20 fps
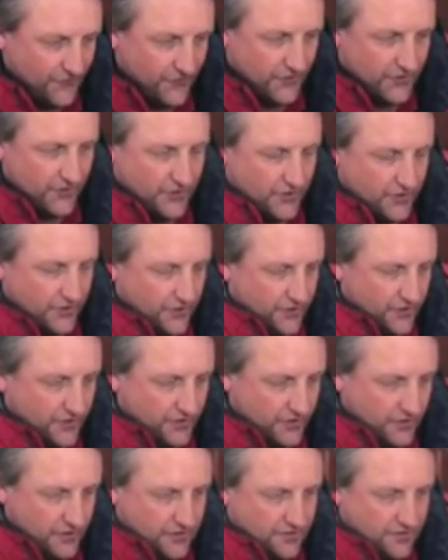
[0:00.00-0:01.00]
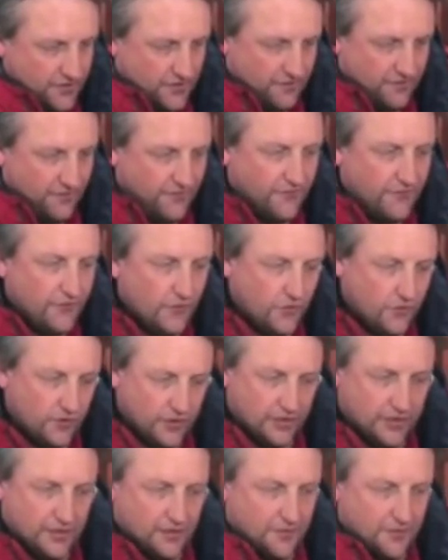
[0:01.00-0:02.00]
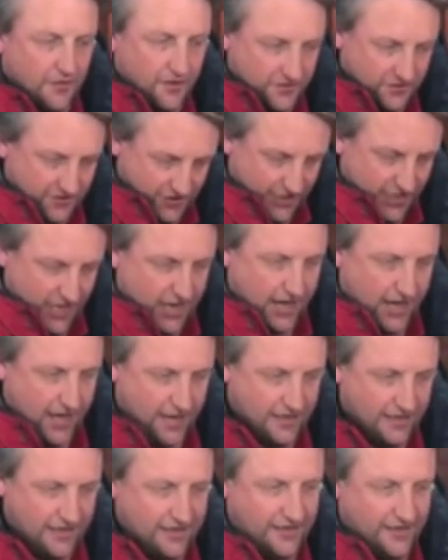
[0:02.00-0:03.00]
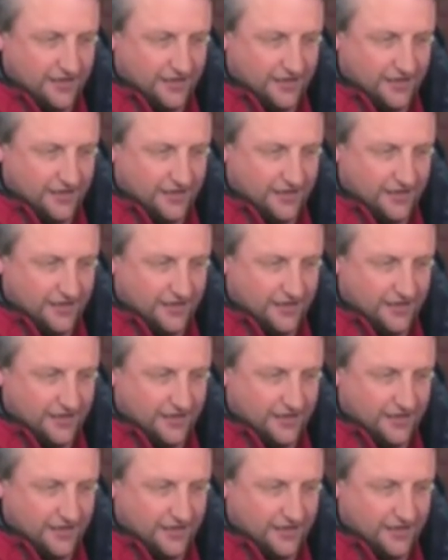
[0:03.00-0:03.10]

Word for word: Okay, and this is the 4 kilowatts. Yeah. Okay.